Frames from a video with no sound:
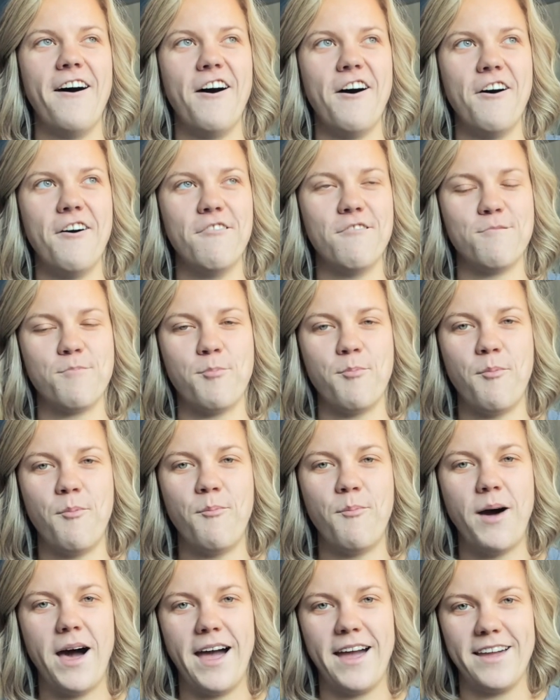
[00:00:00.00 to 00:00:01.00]
of
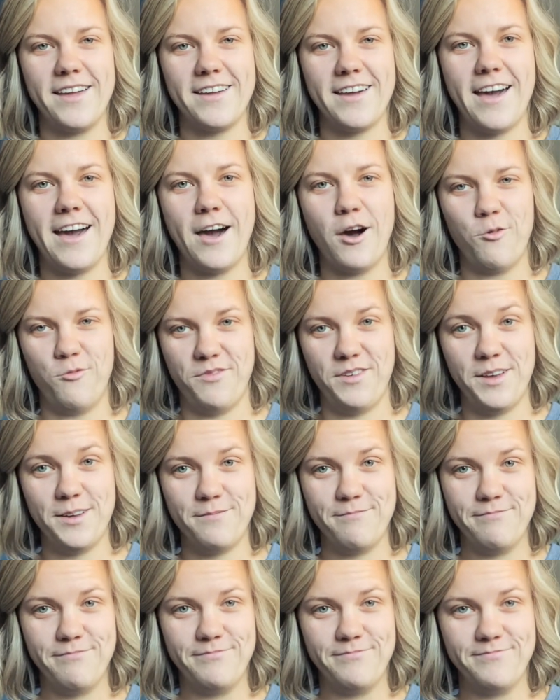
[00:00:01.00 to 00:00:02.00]
my outfit.
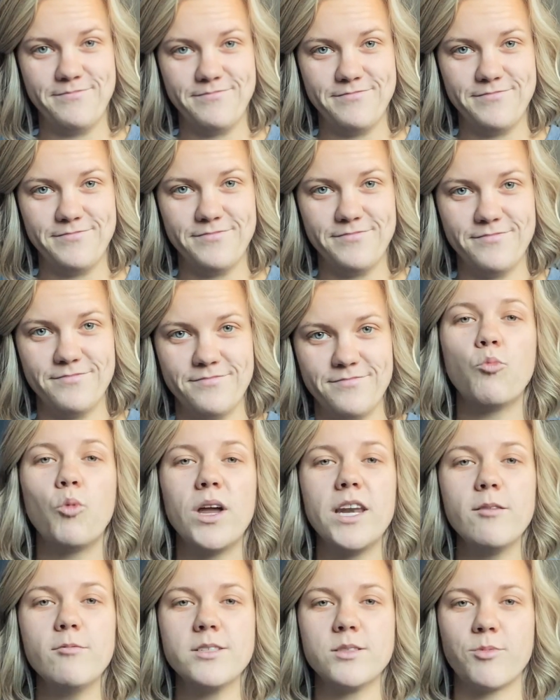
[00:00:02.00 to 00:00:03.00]

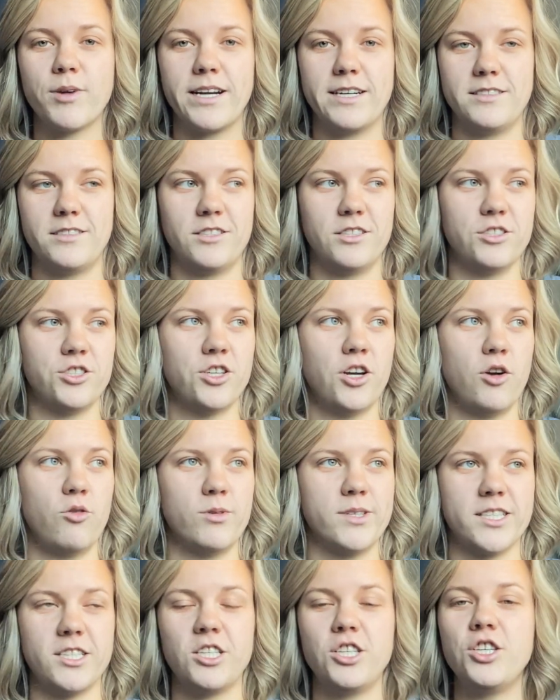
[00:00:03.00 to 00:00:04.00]
What I was wearing to the show
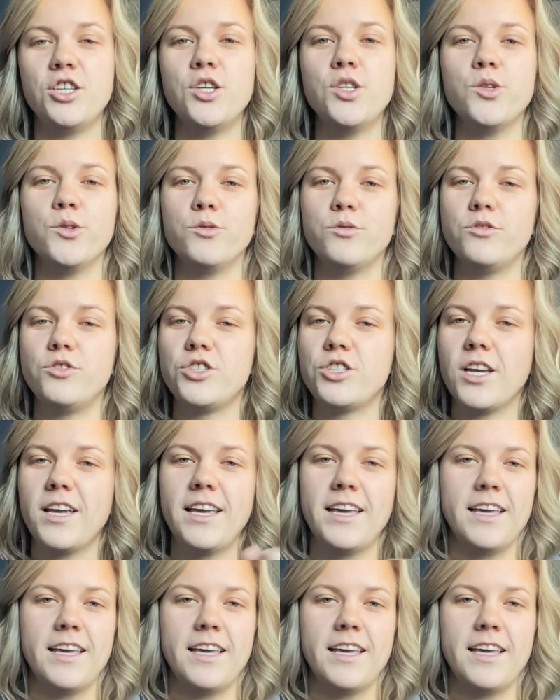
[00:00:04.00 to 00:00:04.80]
was a huge